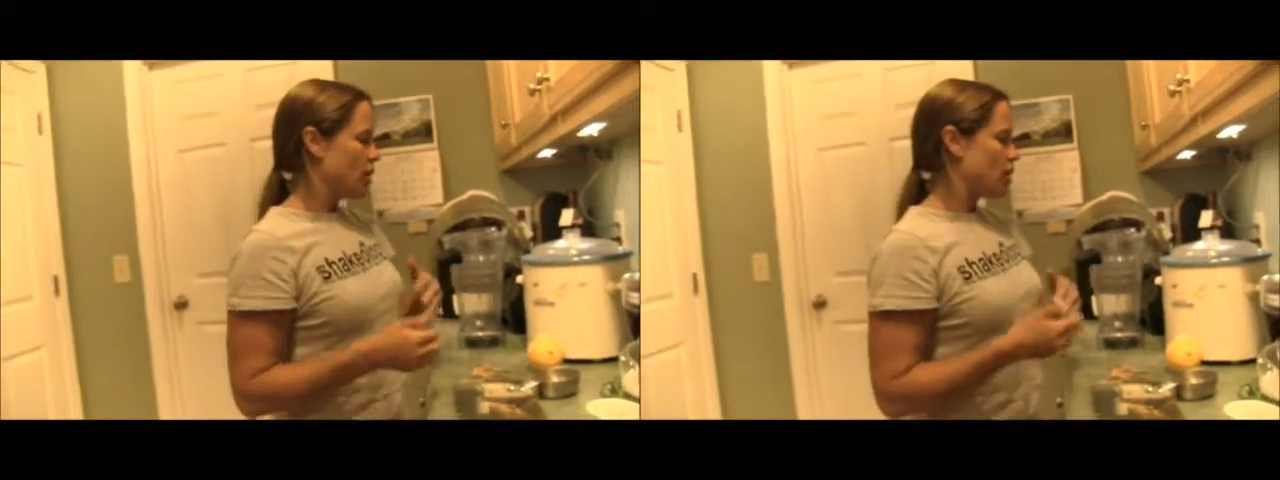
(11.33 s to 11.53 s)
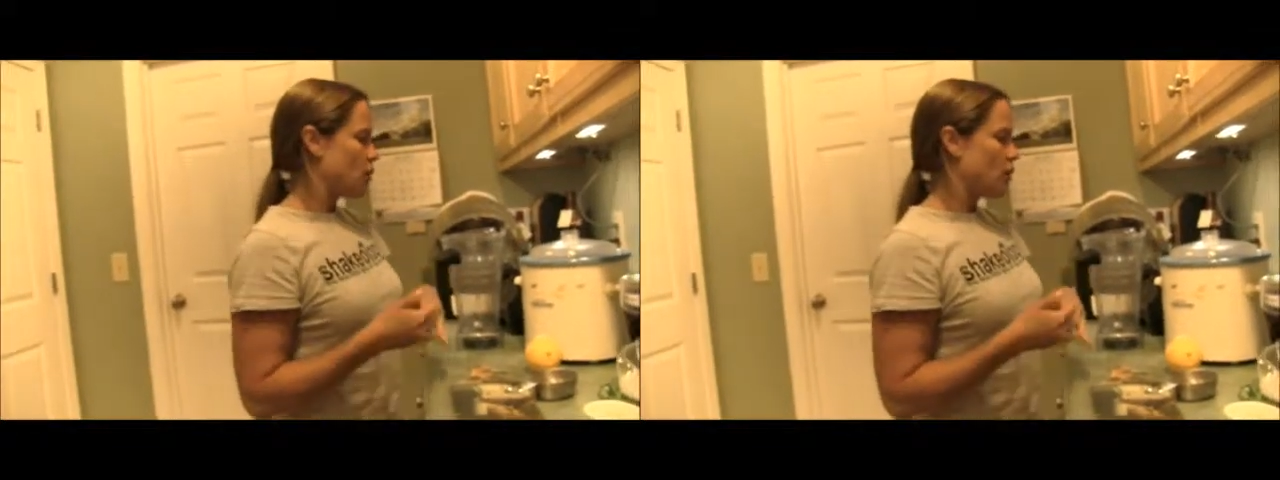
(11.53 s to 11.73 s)

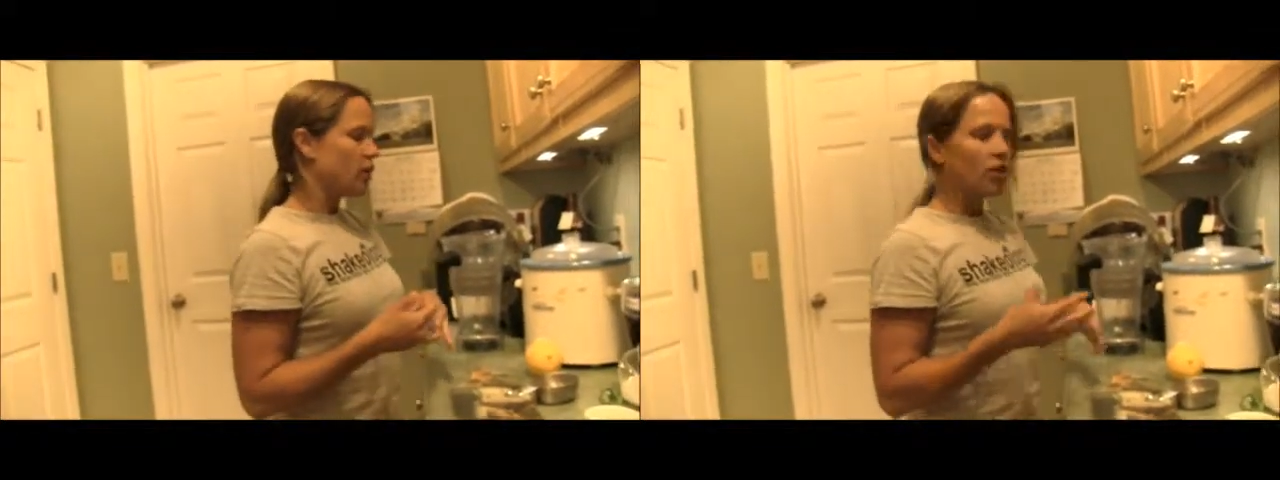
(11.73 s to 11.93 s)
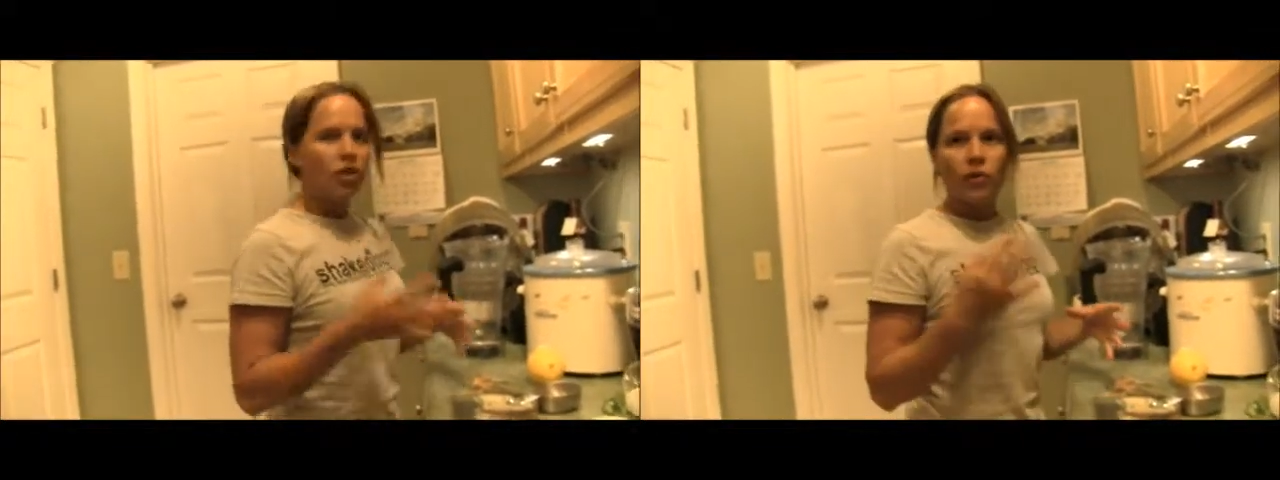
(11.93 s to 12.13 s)
That
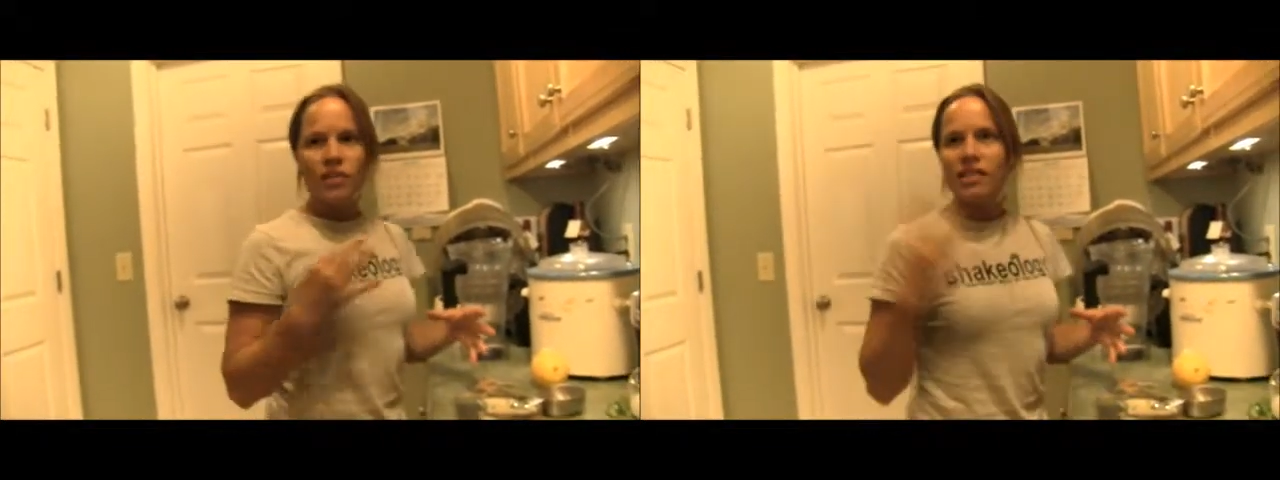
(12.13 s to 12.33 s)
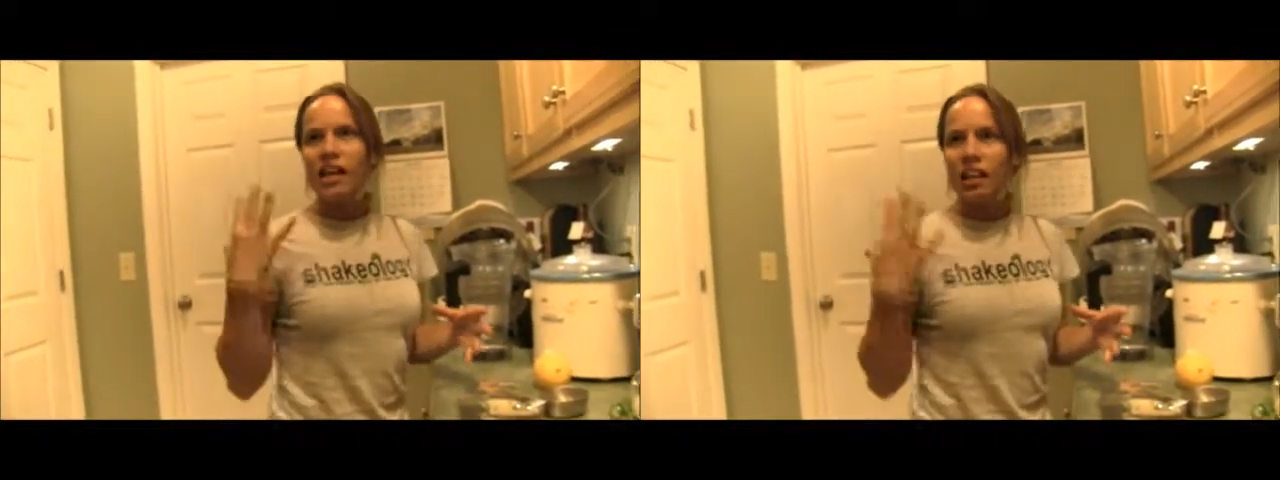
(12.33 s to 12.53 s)
way you know
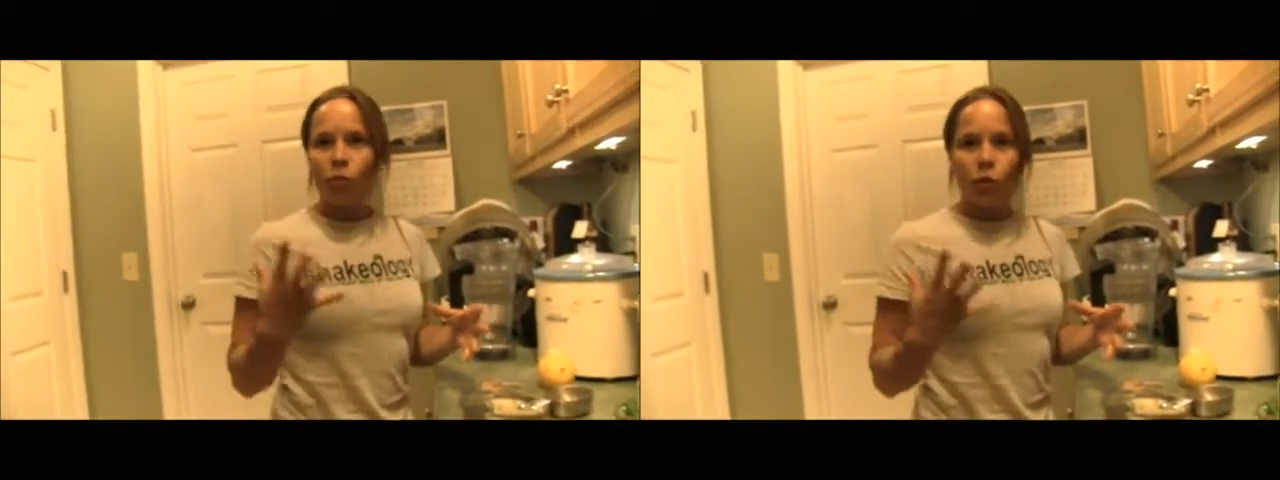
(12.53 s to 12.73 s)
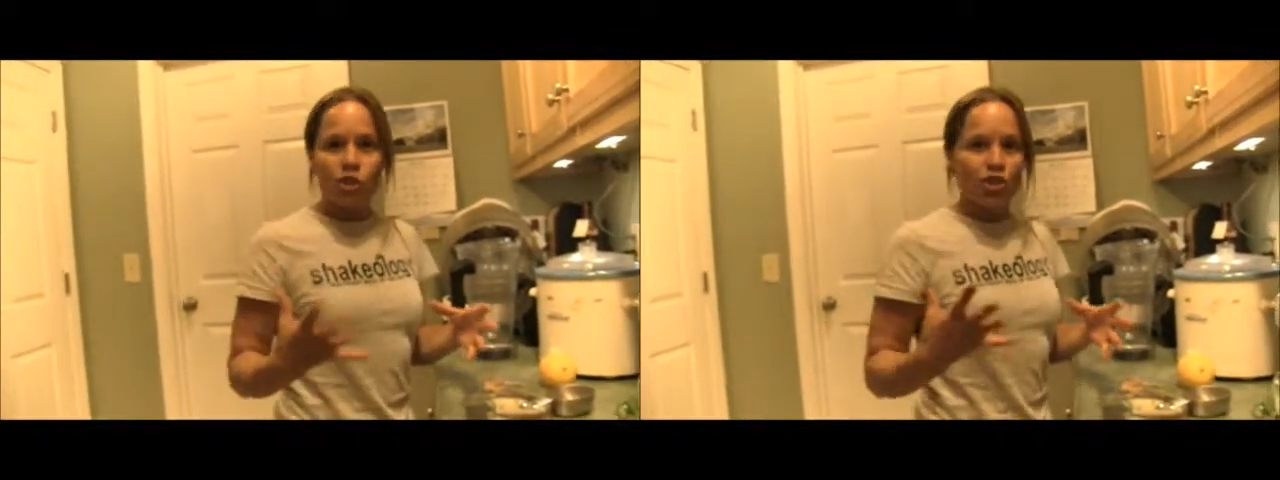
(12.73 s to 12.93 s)
exactly
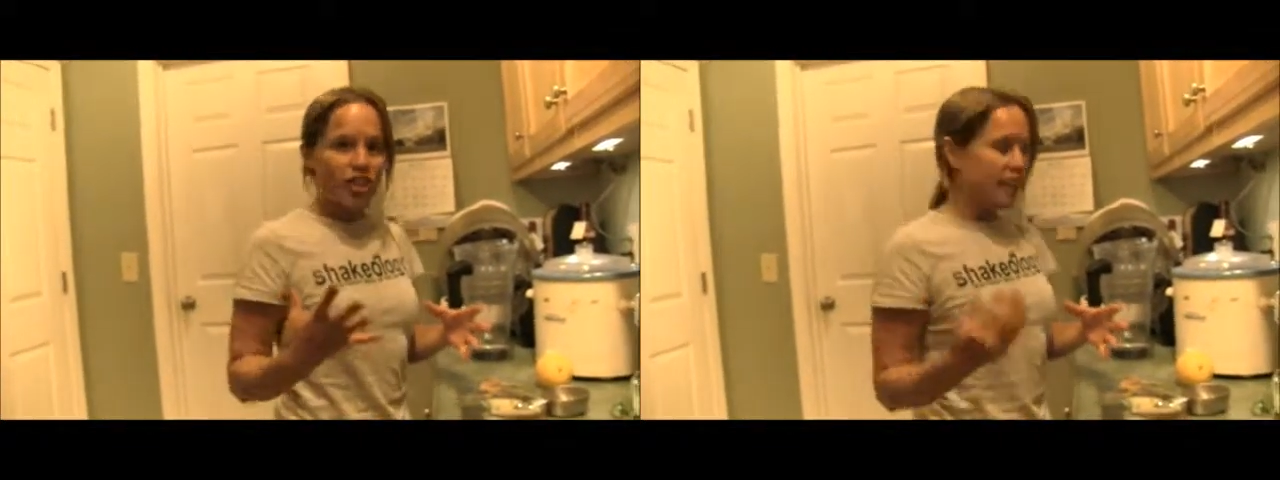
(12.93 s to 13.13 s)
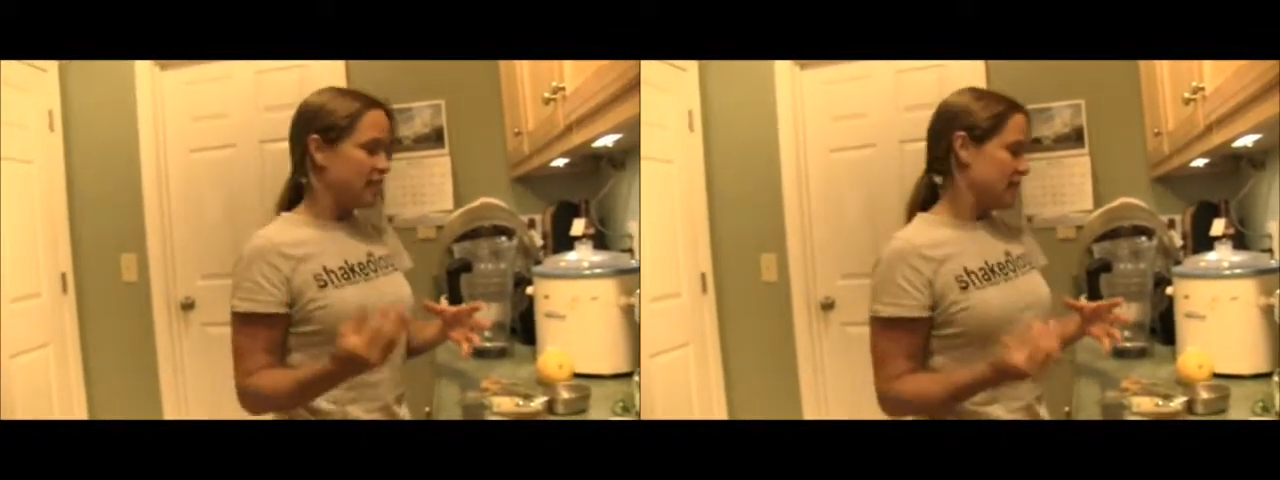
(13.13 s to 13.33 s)
what you're
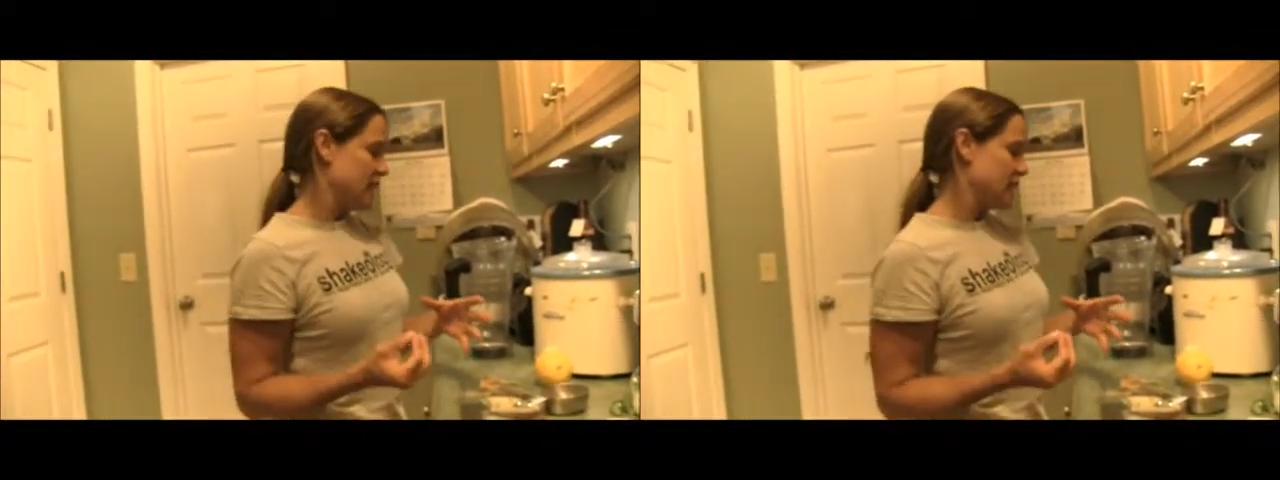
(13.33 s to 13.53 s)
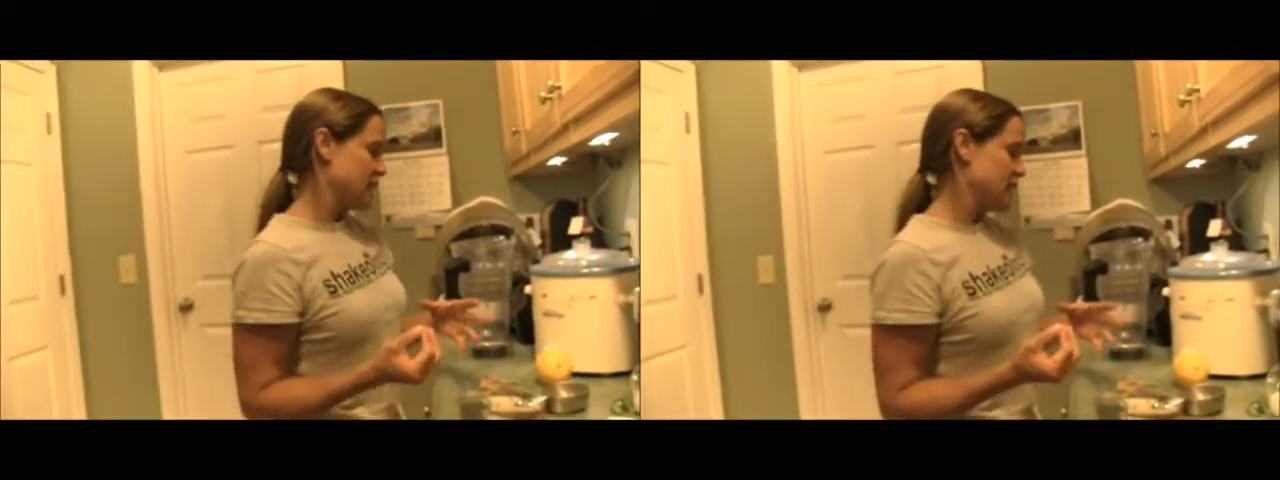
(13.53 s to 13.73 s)
getting
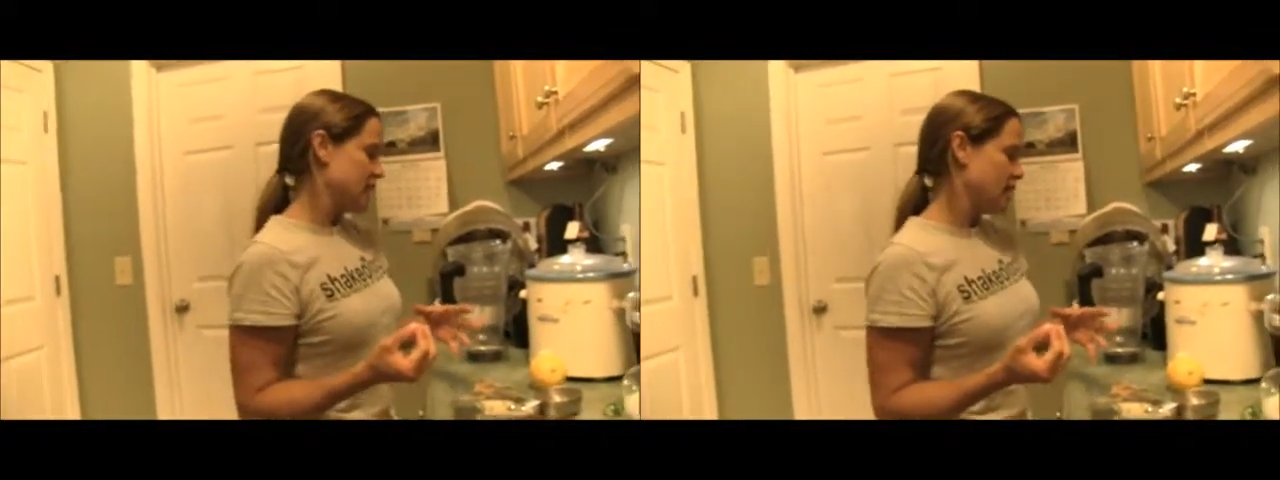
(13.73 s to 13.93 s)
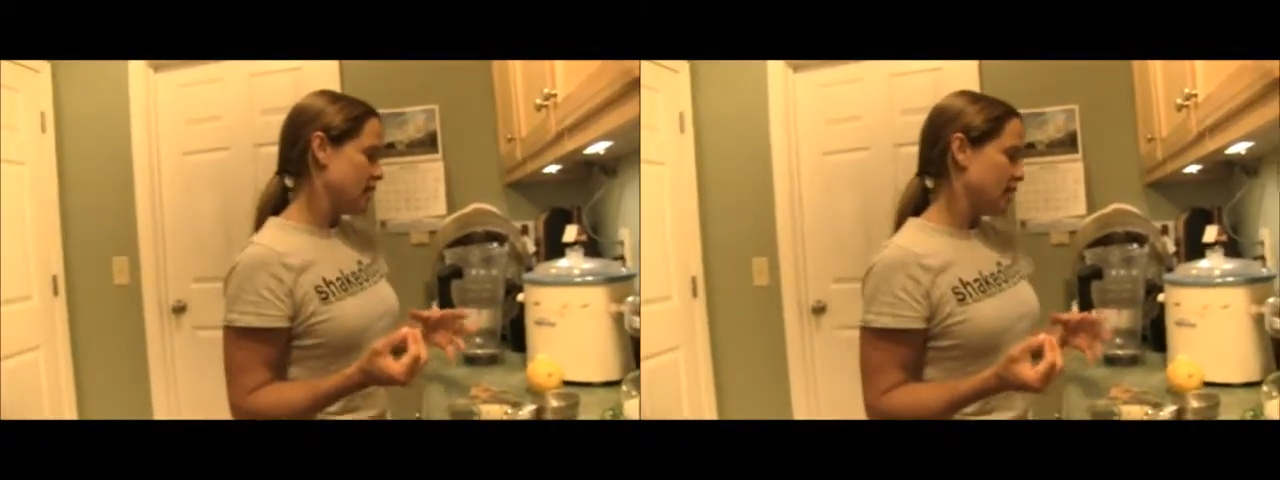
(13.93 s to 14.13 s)
in